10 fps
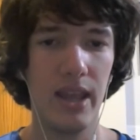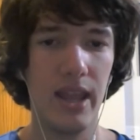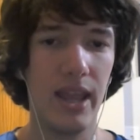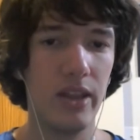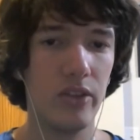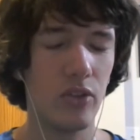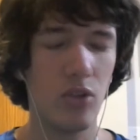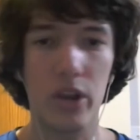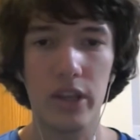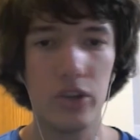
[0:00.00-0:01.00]
and
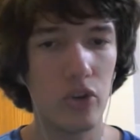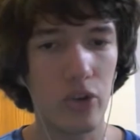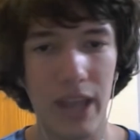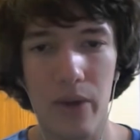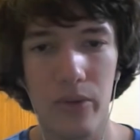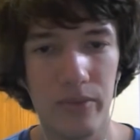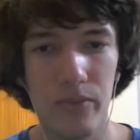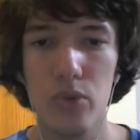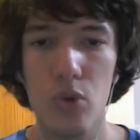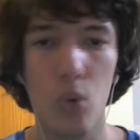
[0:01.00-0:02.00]
log into your account and
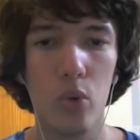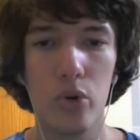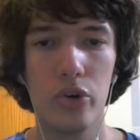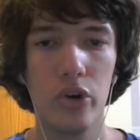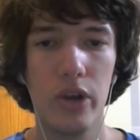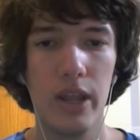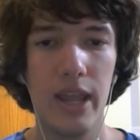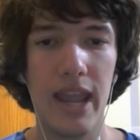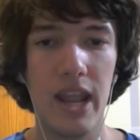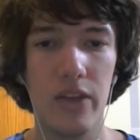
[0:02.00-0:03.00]
view the order
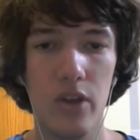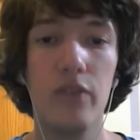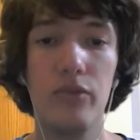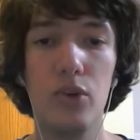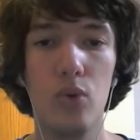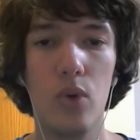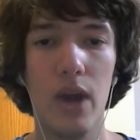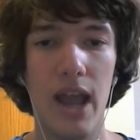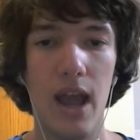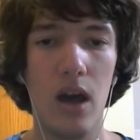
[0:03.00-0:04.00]
and view
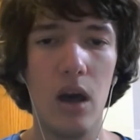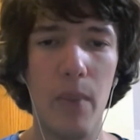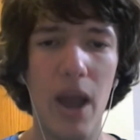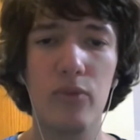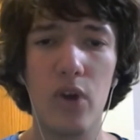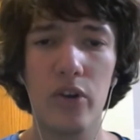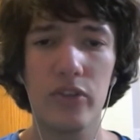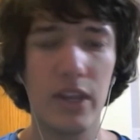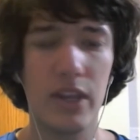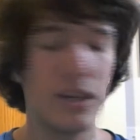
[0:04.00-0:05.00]
how far it's
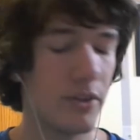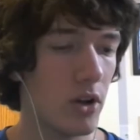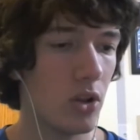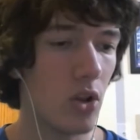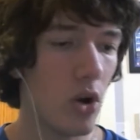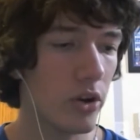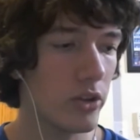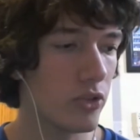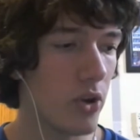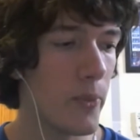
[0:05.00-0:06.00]
getting along. So